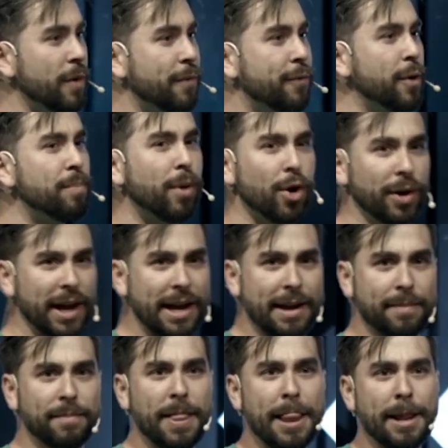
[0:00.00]
football
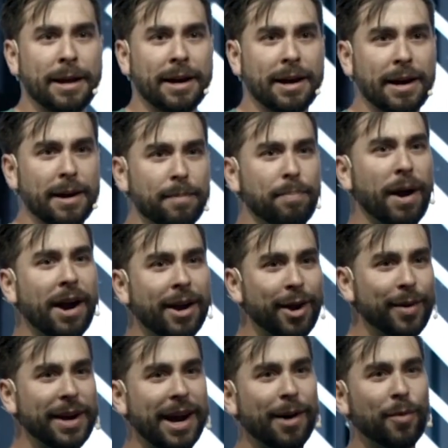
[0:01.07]
game.
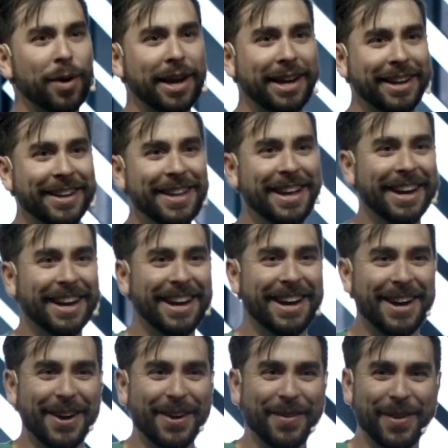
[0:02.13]
Paco and I went
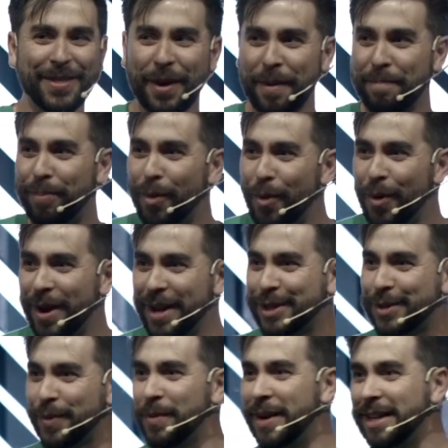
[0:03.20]
with our boys.
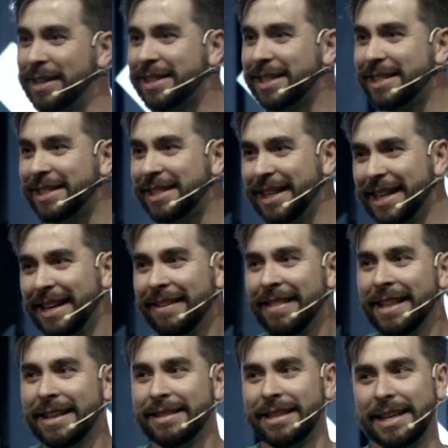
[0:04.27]
We went to see
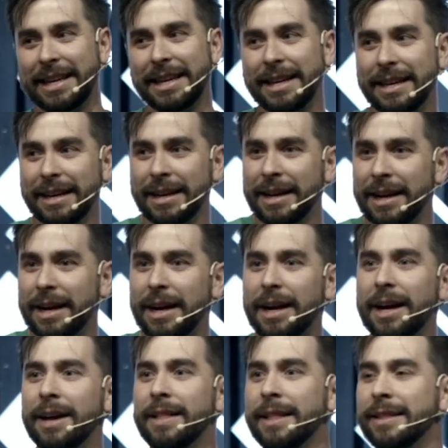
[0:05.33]
the
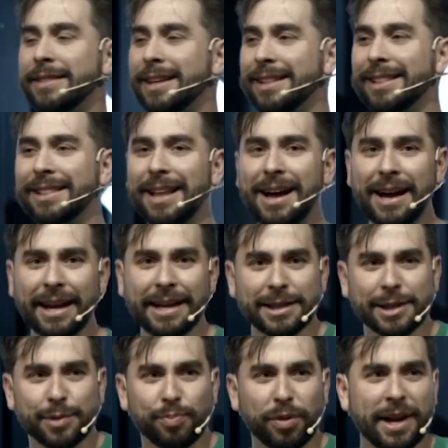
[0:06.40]

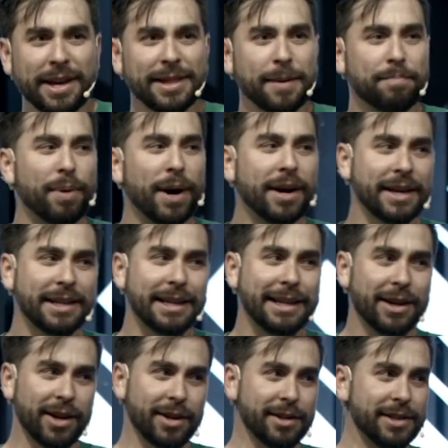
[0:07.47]
Lions play the
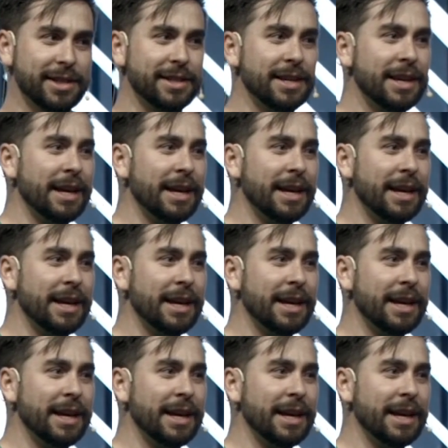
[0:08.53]
Buccaneers.